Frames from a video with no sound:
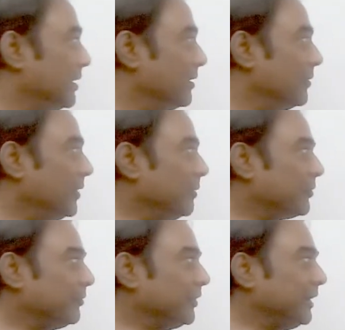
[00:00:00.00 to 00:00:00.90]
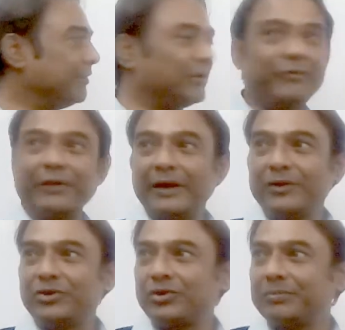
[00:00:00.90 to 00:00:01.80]
We improve your level of
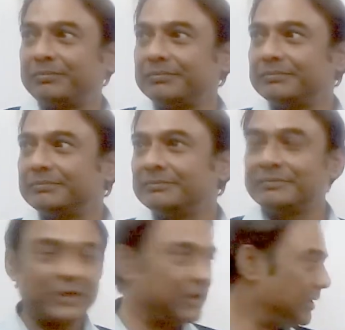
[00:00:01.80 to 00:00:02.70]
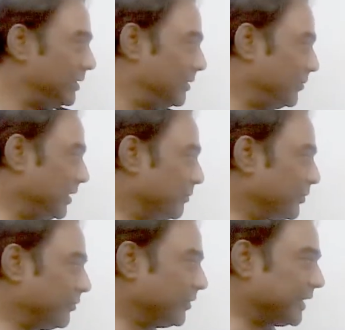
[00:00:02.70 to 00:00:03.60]
English, we
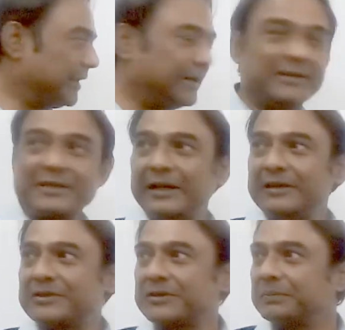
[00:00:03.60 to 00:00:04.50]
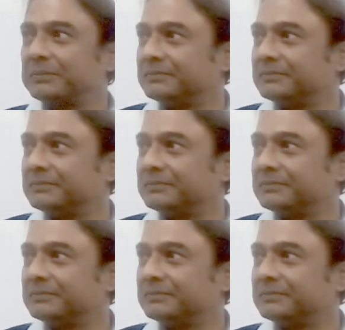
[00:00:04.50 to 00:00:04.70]
improve your IELTS skills,